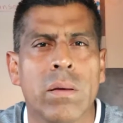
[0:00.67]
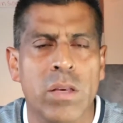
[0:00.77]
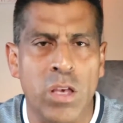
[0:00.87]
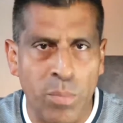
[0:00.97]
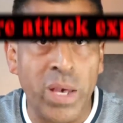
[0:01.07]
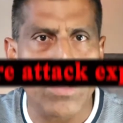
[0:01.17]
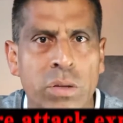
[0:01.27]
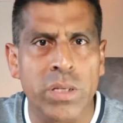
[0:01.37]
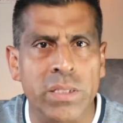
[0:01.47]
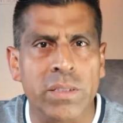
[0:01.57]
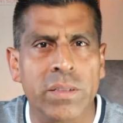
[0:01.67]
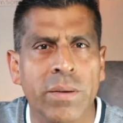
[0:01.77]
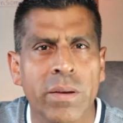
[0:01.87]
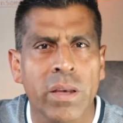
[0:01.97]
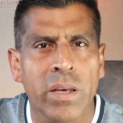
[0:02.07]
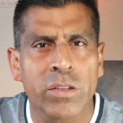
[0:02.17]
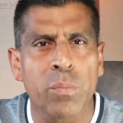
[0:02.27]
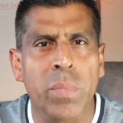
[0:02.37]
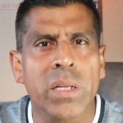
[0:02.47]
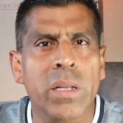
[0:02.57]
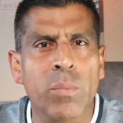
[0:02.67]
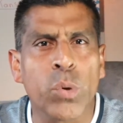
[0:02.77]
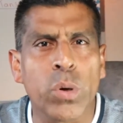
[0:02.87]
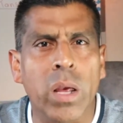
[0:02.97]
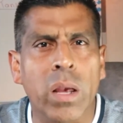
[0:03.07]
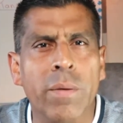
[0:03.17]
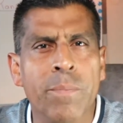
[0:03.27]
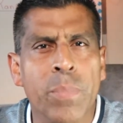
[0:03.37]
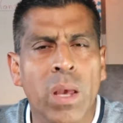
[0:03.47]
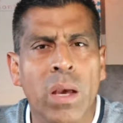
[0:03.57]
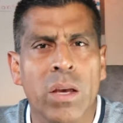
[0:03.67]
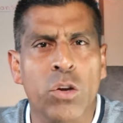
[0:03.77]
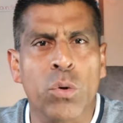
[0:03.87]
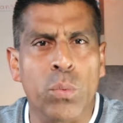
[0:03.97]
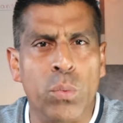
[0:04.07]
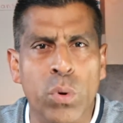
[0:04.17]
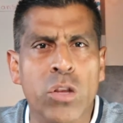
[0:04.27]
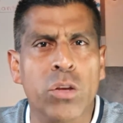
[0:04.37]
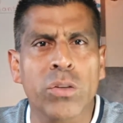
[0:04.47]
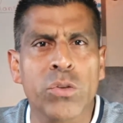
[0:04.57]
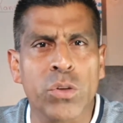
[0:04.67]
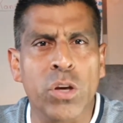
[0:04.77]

Imagine this. It's Monday morning and you're rushing to the